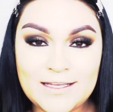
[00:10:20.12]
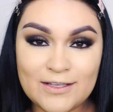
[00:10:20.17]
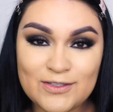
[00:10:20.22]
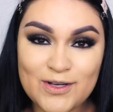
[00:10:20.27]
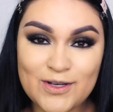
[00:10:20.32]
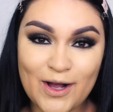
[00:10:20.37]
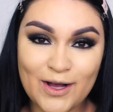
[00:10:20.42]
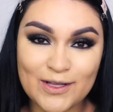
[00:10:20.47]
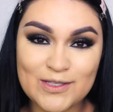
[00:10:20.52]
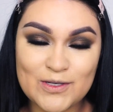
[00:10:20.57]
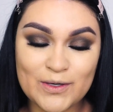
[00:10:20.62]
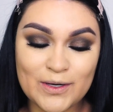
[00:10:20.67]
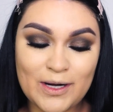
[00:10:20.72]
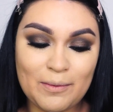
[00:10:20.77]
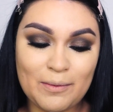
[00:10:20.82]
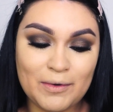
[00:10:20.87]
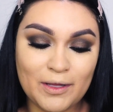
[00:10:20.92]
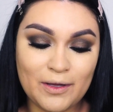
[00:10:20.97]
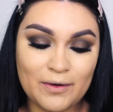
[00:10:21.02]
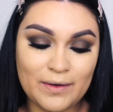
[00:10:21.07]
Now to contour,
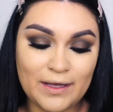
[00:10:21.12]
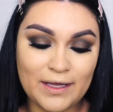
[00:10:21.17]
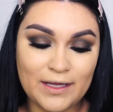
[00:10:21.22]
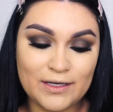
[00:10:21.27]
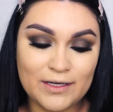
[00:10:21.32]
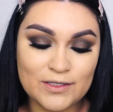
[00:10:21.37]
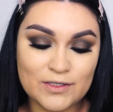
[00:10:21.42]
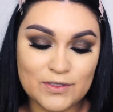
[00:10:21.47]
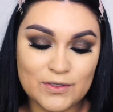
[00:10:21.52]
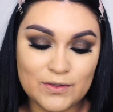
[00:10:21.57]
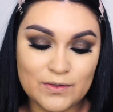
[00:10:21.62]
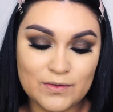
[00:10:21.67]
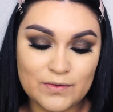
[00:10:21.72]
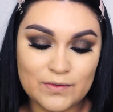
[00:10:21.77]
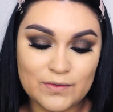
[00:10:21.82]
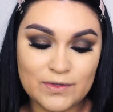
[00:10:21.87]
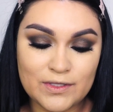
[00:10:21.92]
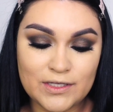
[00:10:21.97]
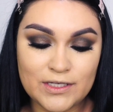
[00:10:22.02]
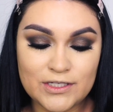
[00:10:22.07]
I'm gonna go
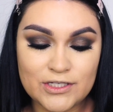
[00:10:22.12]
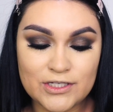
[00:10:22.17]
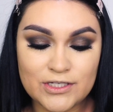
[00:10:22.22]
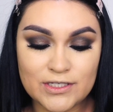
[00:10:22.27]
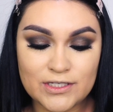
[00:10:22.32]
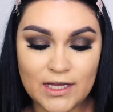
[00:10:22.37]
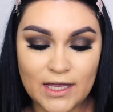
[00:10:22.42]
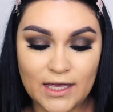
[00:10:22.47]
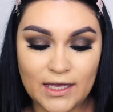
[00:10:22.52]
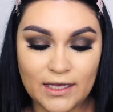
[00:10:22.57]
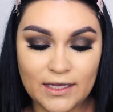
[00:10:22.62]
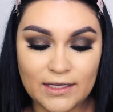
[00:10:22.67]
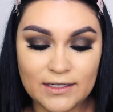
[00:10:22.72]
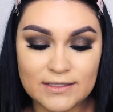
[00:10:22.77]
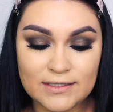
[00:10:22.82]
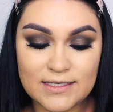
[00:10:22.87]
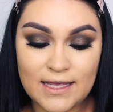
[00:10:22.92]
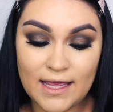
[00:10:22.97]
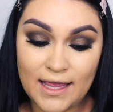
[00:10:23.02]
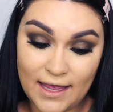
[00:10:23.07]
into the
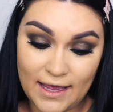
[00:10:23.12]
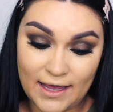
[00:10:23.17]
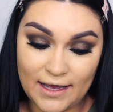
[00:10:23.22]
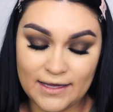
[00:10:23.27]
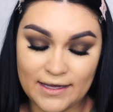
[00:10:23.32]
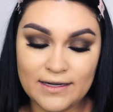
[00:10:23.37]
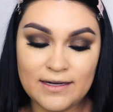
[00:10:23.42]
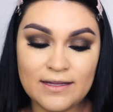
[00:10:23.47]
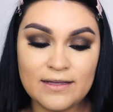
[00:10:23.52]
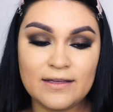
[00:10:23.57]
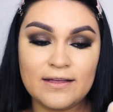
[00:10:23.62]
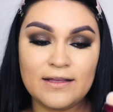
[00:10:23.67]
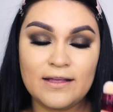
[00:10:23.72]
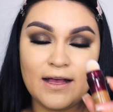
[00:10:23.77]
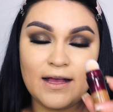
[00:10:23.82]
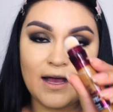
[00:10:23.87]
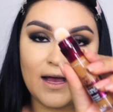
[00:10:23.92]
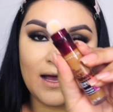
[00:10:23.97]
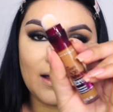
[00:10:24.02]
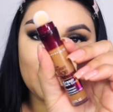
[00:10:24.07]
shade Tan,
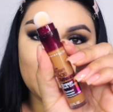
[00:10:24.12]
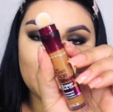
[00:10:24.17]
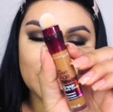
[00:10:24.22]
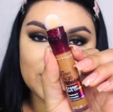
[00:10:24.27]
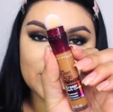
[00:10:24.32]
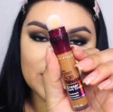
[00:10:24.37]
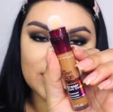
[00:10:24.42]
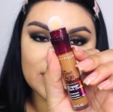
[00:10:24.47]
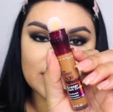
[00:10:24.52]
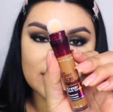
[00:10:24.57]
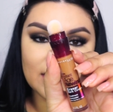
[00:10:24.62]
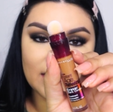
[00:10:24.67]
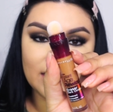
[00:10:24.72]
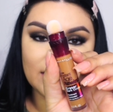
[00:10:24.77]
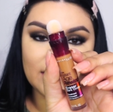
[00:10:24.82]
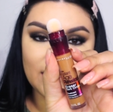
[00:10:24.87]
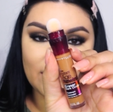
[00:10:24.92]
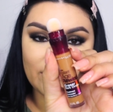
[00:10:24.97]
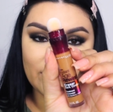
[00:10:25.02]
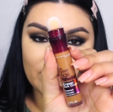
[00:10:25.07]
which is
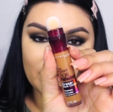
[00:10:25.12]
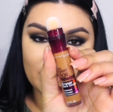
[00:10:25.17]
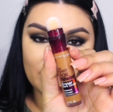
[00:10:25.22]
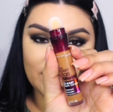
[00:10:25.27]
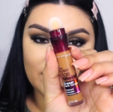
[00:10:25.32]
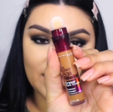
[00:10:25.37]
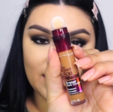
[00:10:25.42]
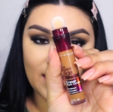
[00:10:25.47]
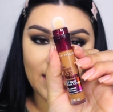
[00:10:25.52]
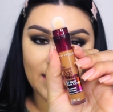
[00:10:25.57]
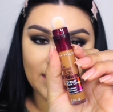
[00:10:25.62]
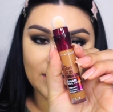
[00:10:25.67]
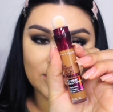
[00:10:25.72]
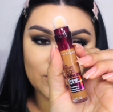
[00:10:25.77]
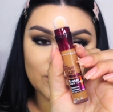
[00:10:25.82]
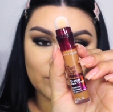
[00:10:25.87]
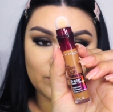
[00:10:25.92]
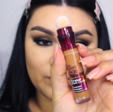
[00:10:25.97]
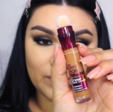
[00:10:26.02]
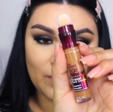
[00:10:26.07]
another of the
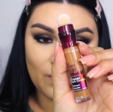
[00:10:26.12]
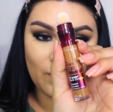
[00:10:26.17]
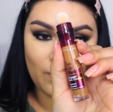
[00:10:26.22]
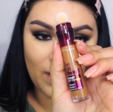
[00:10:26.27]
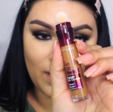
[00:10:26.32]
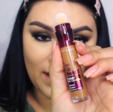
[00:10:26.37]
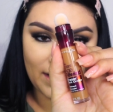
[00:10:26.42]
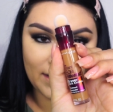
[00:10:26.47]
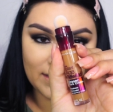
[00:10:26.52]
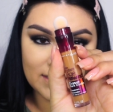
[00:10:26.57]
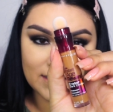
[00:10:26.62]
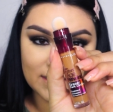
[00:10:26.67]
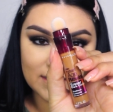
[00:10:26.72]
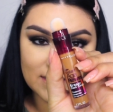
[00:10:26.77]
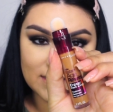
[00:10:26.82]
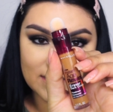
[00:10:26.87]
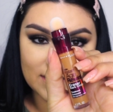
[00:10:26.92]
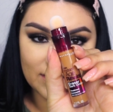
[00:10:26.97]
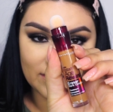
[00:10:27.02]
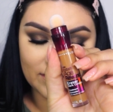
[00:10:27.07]
Age Rewind
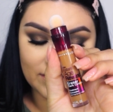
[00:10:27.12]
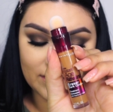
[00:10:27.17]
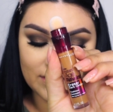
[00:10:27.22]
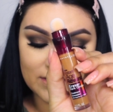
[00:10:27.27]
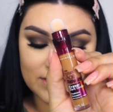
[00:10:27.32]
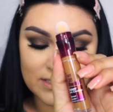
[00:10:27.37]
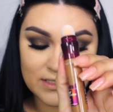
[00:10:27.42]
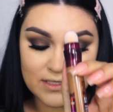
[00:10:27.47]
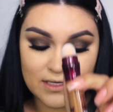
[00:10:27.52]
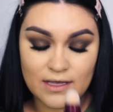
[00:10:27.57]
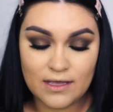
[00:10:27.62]
concealers.